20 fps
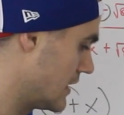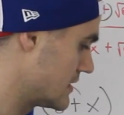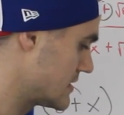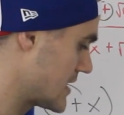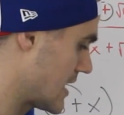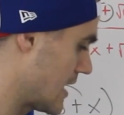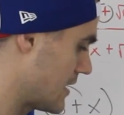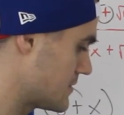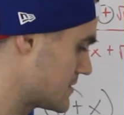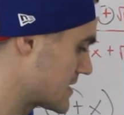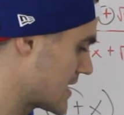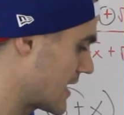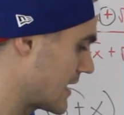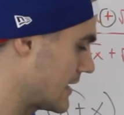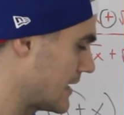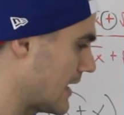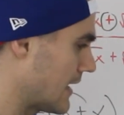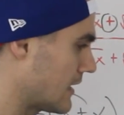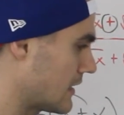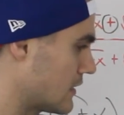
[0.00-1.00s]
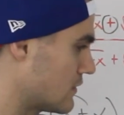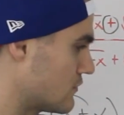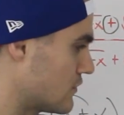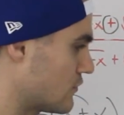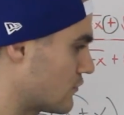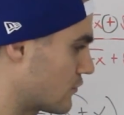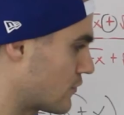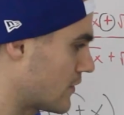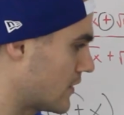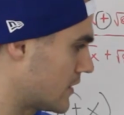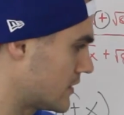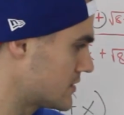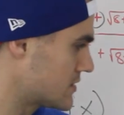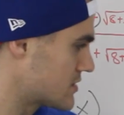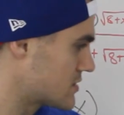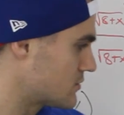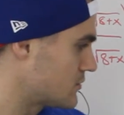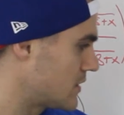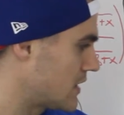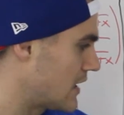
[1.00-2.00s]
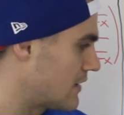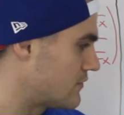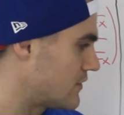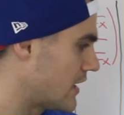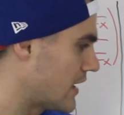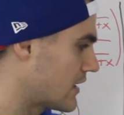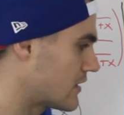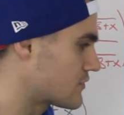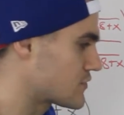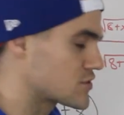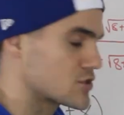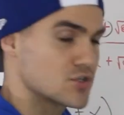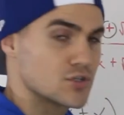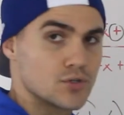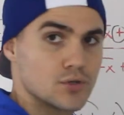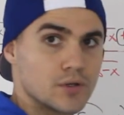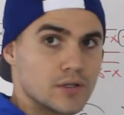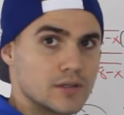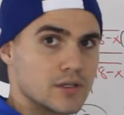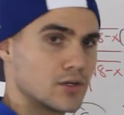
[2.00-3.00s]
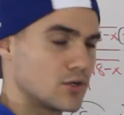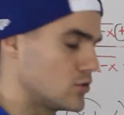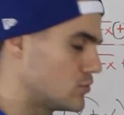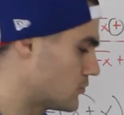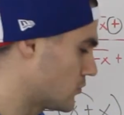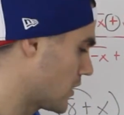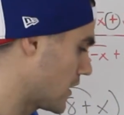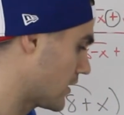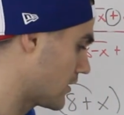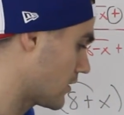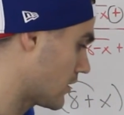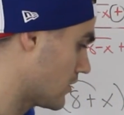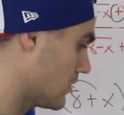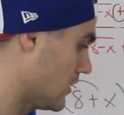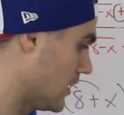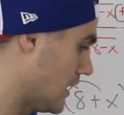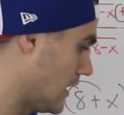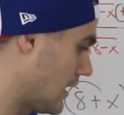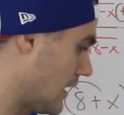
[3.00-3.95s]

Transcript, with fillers: times that negative in front, so we'd have negative 2 in the numerator